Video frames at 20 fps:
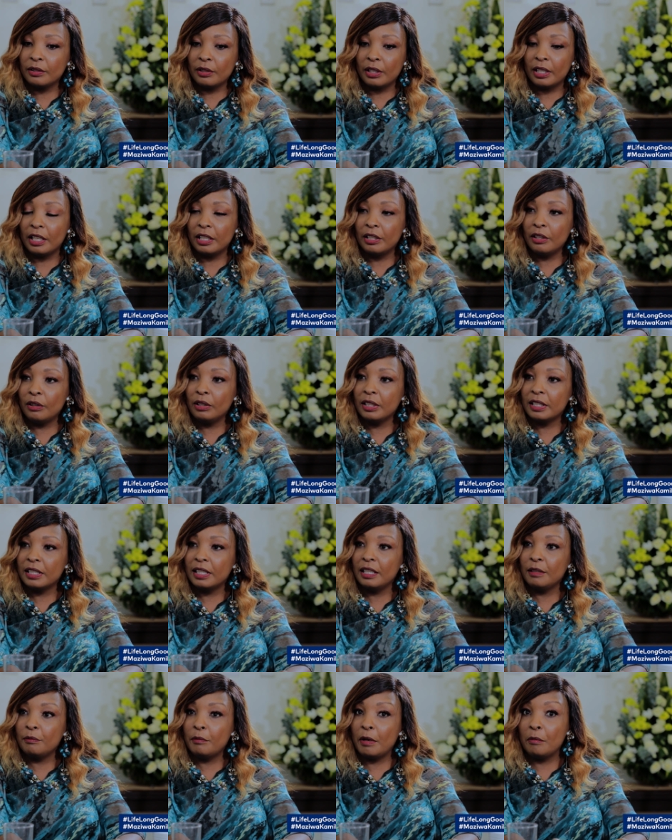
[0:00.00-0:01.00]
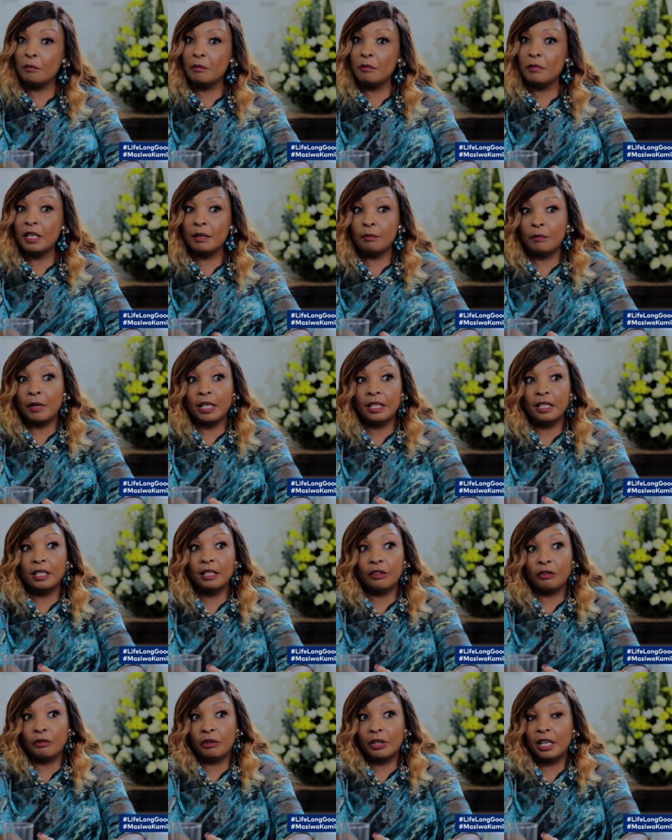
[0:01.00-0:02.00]
So an adolescent may
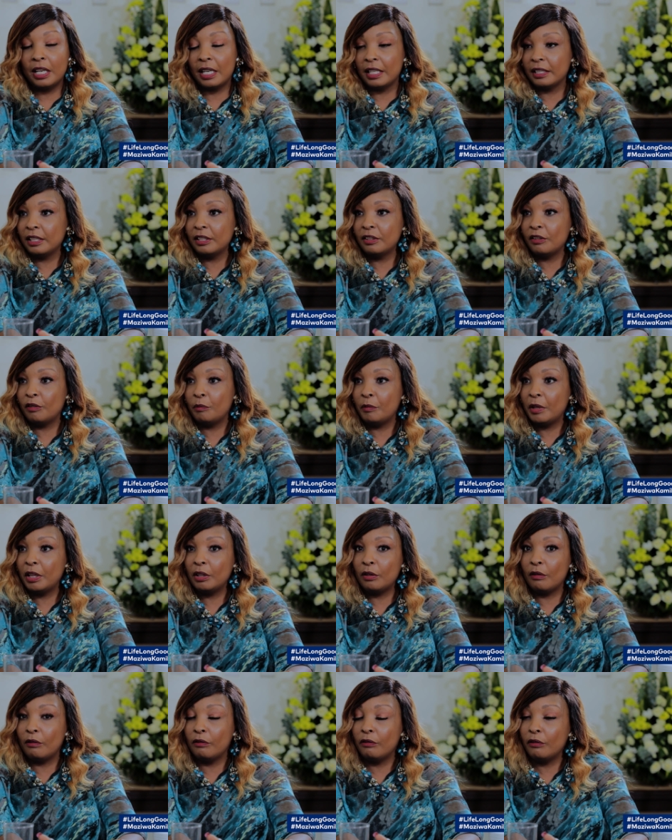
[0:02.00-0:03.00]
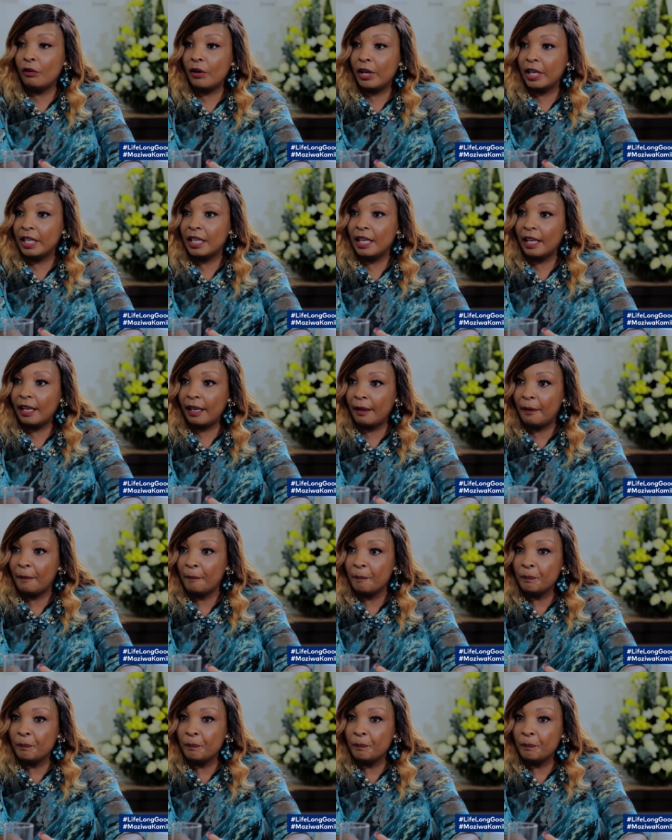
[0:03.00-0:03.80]
need 3 glasses of milk or 4 a day.